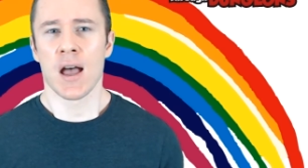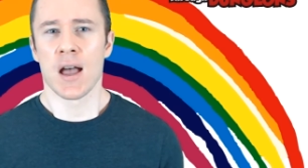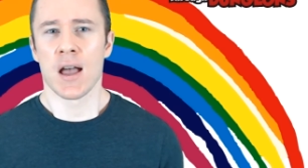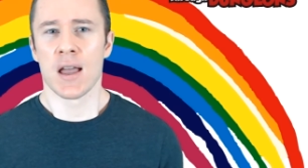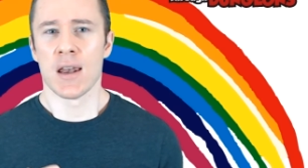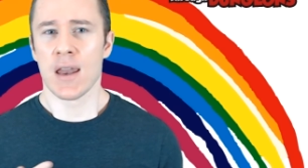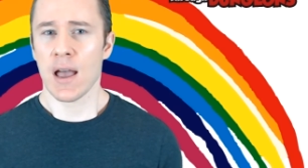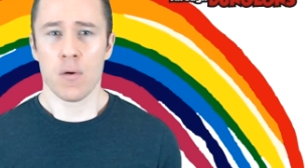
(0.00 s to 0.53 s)

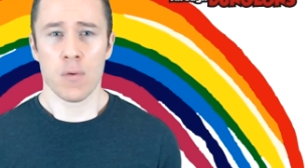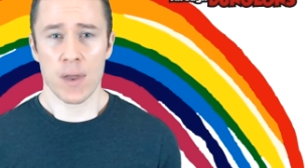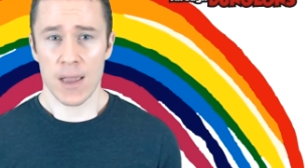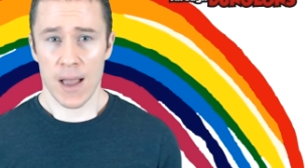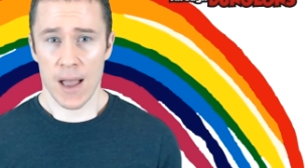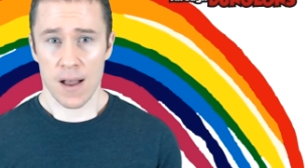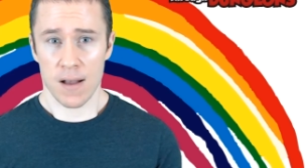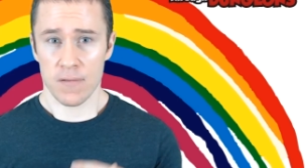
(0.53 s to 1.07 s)
now we
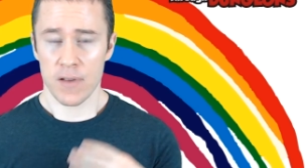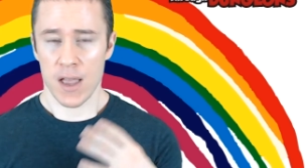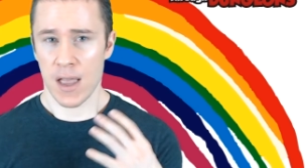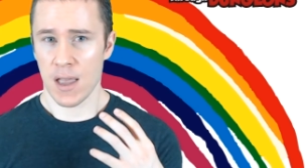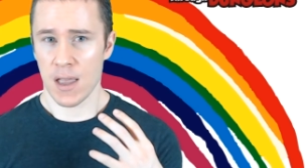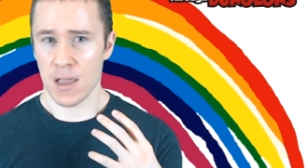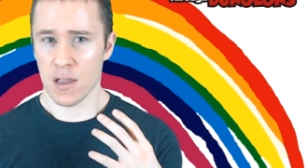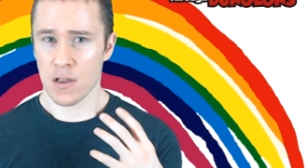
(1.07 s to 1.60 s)
have
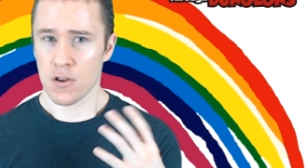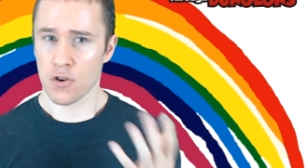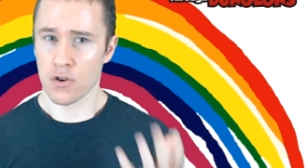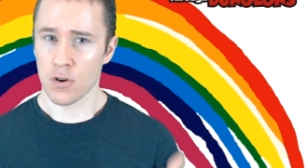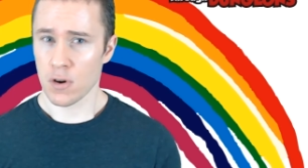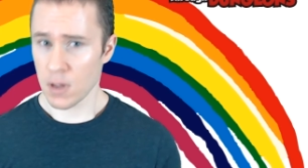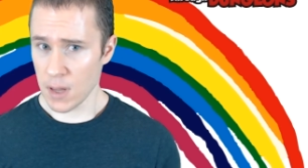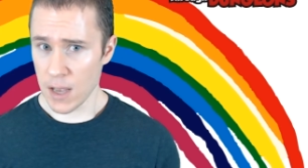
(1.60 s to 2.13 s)
a good
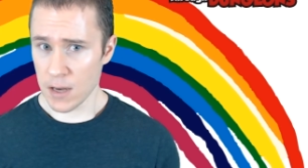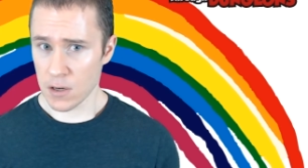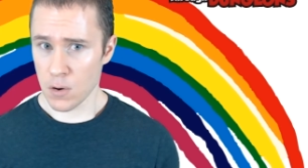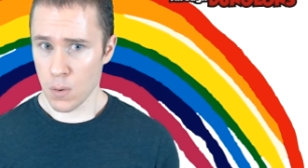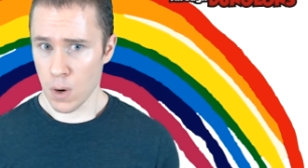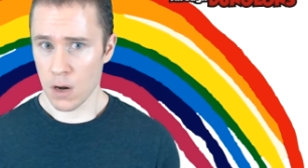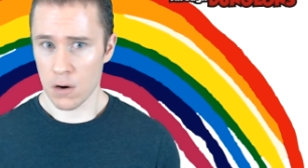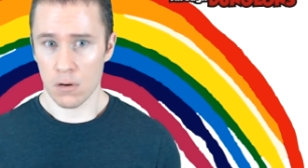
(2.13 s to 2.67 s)
aligned
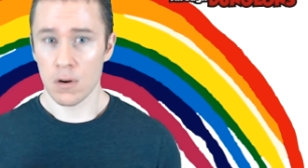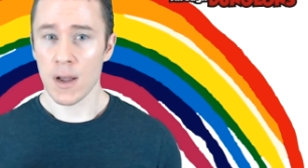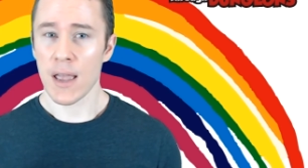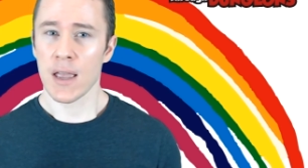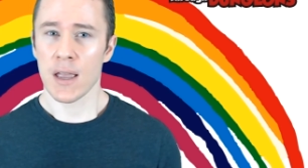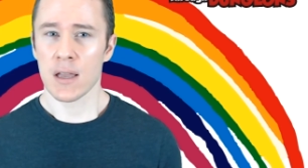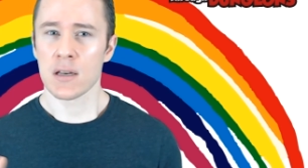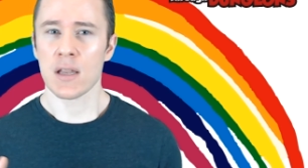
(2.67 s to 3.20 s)
Couatl and